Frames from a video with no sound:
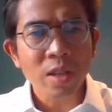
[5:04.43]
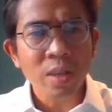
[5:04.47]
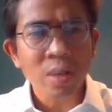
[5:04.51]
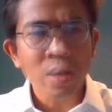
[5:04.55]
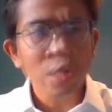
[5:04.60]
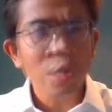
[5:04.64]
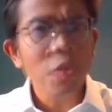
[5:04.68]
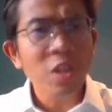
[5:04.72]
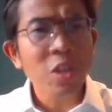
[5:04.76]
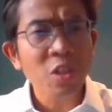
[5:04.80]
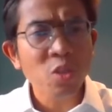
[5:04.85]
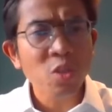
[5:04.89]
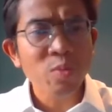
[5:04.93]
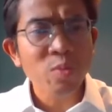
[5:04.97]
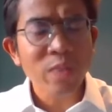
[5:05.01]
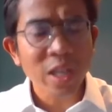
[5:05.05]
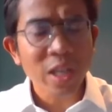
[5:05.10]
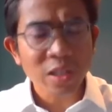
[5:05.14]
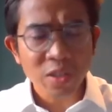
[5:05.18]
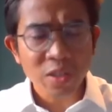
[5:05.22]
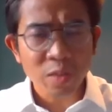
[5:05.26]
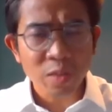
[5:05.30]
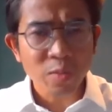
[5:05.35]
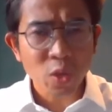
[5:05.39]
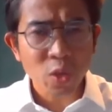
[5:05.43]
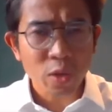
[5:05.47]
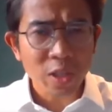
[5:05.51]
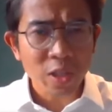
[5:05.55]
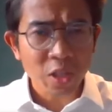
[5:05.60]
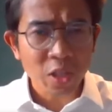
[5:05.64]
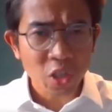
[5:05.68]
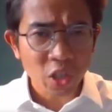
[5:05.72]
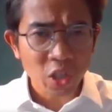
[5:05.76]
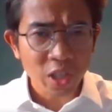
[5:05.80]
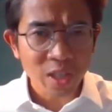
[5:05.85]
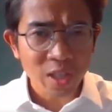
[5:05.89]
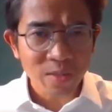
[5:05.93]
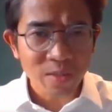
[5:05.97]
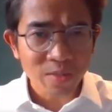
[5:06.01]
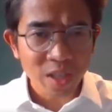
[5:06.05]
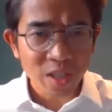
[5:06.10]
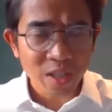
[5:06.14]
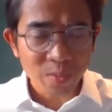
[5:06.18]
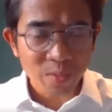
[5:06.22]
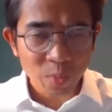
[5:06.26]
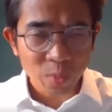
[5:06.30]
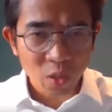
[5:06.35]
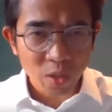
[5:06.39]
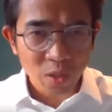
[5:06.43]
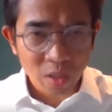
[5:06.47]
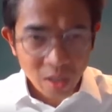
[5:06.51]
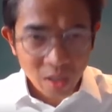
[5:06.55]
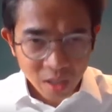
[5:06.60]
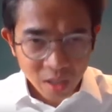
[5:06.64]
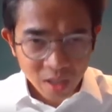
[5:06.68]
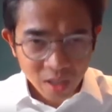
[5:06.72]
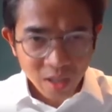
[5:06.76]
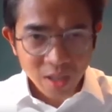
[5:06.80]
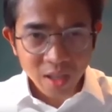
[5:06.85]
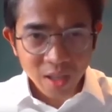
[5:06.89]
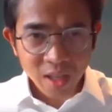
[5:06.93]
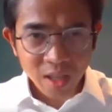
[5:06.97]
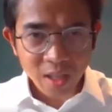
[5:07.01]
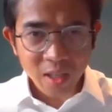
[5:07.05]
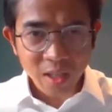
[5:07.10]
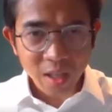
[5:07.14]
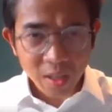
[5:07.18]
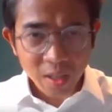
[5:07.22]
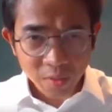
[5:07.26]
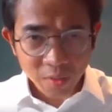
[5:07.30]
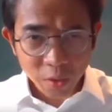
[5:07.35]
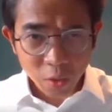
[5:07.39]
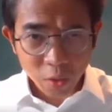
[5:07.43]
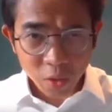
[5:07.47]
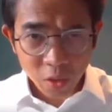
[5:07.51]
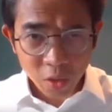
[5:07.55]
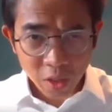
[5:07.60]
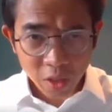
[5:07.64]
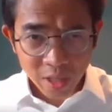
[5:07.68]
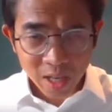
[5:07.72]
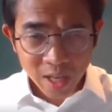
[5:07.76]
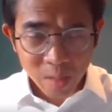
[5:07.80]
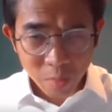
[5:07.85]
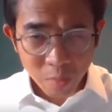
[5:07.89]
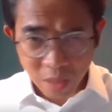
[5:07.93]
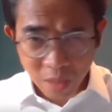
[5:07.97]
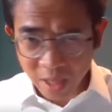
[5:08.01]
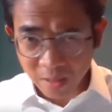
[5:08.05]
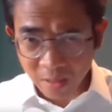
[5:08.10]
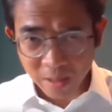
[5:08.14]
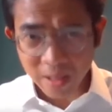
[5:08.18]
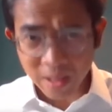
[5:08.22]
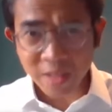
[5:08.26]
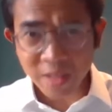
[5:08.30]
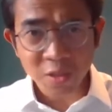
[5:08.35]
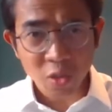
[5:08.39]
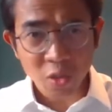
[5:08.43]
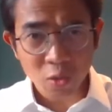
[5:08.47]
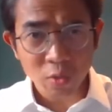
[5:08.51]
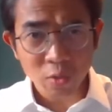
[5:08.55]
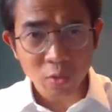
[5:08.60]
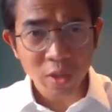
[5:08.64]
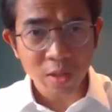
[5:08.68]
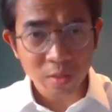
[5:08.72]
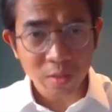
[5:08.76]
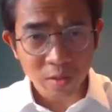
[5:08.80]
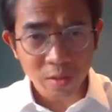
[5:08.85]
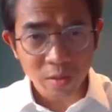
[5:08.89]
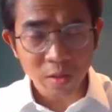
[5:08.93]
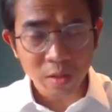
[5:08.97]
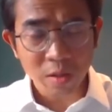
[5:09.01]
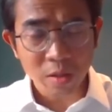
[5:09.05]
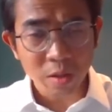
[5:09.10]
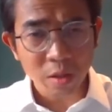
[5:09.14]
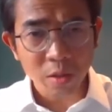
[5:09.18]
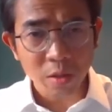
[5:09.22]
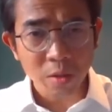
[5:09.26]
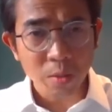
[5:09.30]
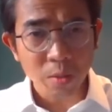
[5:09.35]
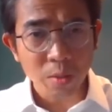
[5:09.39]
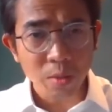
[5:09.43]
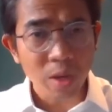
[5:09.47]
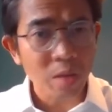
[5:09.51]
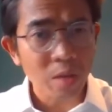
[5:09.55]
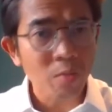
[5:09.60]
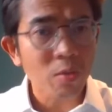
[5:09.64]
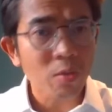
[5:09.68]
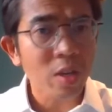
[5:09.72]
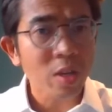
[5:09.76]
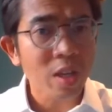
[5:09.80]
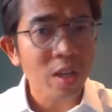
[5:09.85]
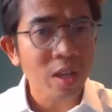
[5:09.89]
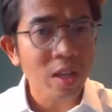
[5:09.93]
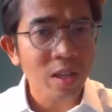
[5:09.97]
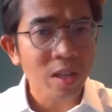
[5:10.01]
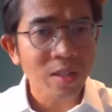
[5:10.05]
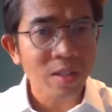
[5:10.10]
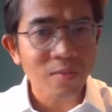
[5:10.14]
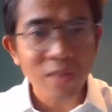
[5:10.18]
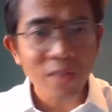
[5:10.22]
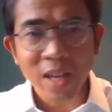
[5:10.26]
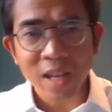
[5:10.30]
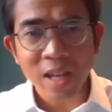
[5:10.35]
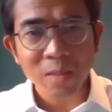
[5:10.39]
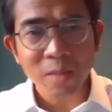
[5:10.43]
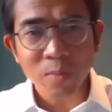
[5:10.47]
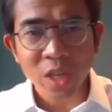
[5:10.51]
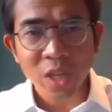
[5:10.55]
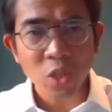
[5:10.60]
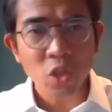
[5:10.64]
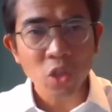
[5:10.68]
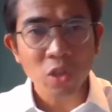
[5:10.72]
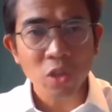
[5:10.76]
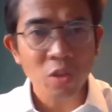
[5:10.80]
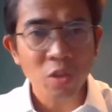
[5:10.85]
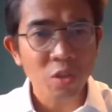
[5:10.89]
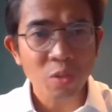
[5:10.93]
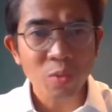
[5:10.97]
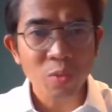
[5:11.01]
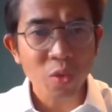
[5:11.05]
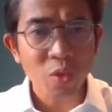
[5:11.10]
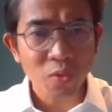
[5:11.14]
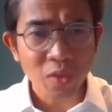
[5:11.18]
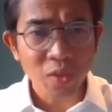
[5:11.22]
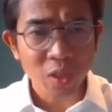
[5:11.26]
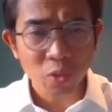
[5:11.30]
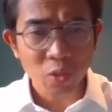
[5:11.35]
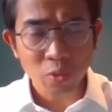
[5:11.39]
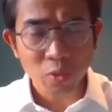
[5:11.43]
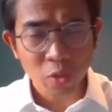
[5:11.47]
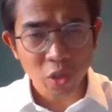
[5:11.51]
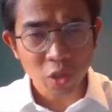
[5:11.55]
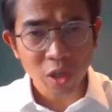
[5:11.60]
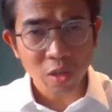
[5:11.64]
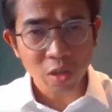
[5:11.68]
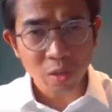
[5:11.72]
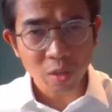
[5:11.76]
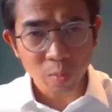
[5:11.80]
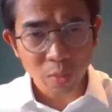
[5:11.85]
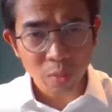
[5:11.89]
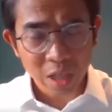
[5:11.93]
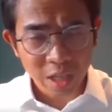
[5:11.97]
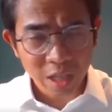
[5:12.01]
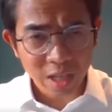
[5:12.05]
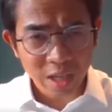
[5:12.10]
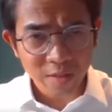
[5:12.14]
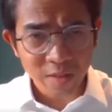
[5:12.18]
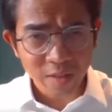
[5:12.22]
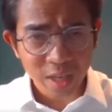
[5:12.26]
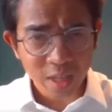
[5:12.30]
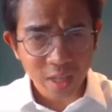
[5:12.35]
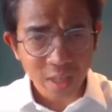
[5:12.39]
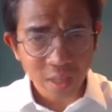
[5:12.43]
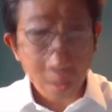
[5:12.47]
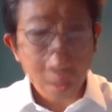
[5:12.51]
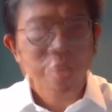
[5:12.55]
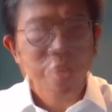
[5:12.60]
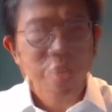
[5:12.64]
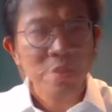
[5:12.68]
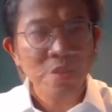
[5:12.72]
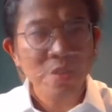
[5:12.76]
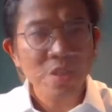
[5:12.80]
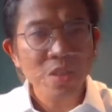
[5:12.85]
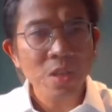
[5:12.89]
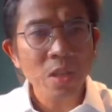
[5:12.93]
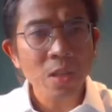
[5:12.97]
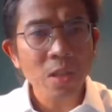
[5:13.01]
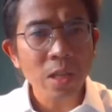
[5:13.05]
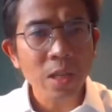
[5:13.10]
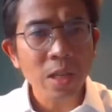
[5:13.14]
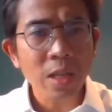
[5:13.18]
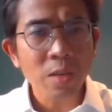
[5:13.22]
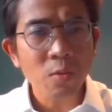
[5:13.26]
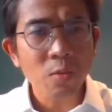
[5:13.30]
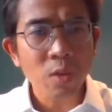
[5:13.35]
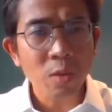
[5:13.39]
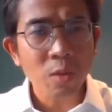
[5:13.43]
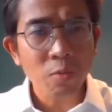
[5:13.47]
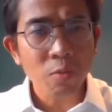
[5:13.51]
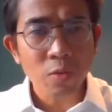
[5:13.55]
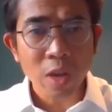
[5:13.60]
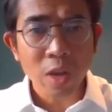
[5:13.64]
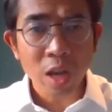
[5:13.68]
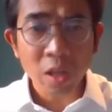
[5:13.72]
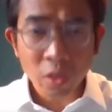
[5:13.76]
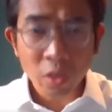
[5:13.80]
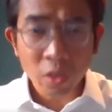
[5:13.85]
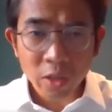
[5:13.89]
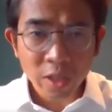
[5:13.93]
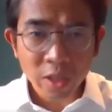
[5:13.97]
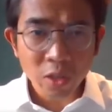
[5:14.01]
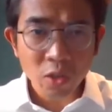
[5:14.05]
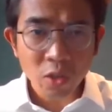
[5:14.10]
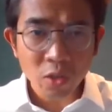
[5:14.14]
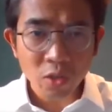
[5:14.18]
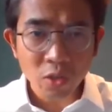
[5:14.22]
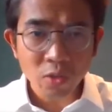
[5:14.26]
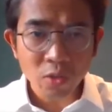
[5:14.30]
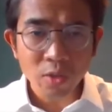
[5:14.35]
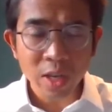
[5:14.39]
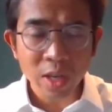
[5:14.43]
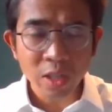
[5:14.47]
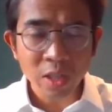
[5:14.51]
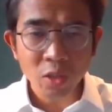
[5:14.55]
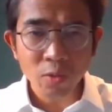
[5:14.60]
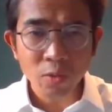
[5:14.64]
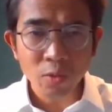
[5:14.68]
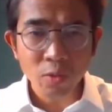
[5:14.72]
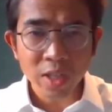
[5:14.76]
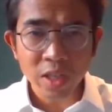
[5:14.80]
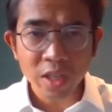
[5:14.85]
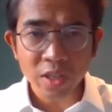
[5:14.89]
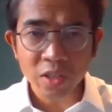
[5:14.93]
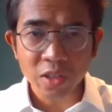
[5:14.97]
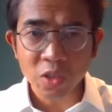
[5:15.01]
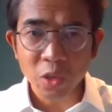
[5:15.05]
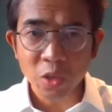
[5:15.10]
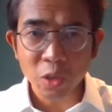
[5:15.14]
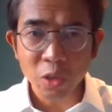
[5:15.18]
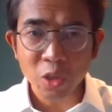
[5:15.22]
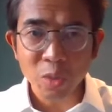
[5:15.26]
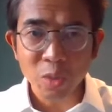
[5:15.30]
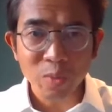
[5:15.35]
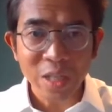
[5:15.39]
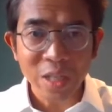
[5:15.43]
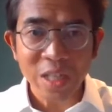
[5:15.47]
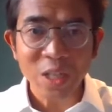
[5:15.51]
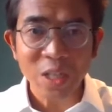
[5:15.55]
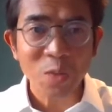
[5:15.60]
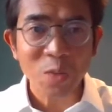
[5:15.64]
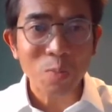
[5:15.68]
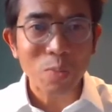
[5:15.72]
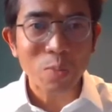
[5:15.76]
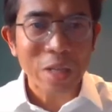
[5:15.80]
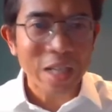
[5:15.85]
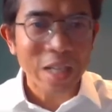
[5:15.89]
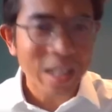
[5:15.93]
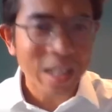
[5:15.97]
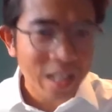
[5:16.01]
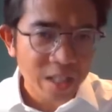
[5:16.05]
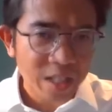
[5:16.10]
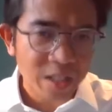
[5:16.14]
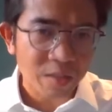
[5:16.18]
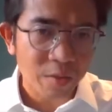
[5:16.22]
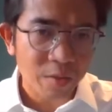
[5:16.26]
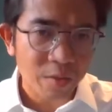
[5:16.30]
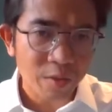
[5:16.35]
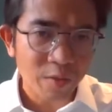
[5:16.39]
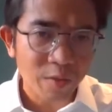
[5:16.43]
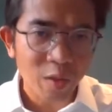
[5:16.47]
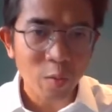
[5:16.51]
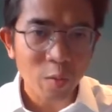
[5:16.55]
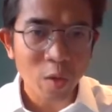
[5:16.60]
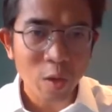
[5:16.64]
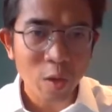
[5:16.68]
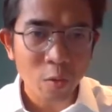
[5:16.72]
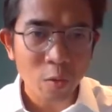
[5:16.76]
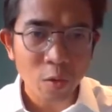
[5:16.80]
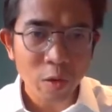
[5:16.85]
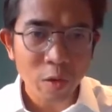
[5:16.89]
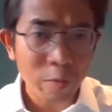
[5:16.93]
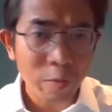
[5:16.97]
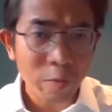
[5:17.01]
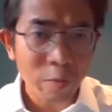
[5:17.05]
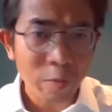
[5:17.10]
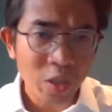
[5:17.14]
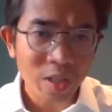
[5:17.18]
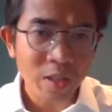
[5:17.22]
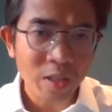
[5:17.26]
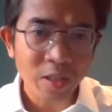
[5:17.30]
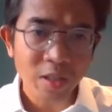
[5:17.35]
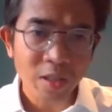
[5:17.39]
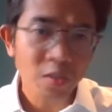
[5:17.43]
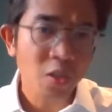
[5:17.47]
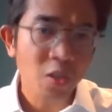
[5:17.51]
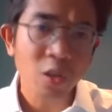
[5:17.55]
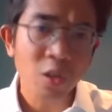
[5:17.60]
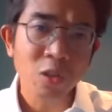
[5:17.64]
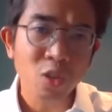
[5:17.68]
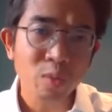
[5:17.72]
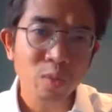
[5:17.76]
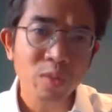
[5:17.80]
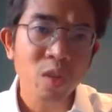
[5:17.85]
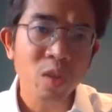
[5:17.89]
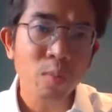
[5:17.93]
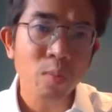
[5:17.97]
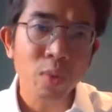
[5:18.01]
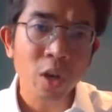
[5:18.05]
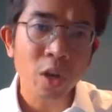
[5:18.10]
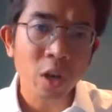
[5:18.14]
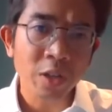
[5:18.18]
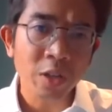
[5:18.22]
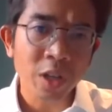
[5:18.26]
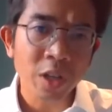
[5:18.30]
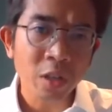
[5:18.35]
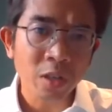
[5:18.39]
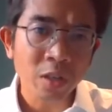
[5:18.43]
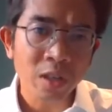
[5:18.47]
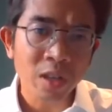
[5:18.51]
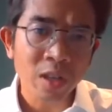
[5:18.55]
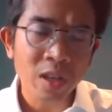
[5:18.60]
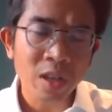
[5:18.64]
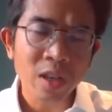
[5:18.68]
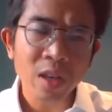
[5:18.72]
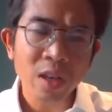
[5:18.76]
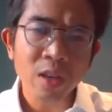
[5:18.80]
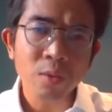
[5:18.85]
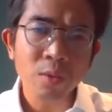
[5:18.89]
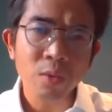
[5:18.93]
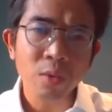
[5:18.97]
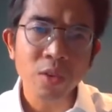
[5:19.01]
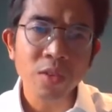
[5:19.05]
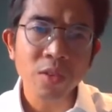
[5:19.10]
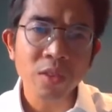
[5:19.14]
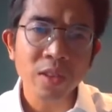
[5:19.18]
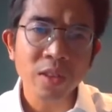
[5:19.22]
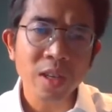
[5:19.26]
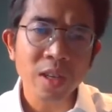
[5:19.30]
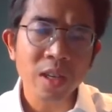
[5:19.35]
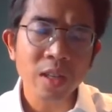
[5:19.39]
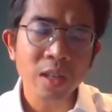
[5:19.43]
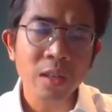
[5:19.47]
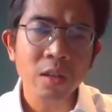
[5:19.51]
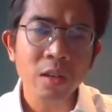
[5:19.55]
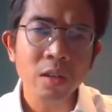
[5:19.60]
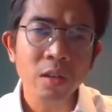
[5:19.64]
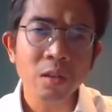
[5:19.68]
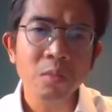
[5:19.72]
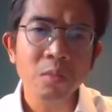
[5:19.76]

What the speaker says: you need to make some strategic investment. And if you do an app, let's do it the right way. And Vlad mentioned a number of things which are completely valid. And certainly what we are going to do actually is going to be completely different from our website. It's going to be a product rather than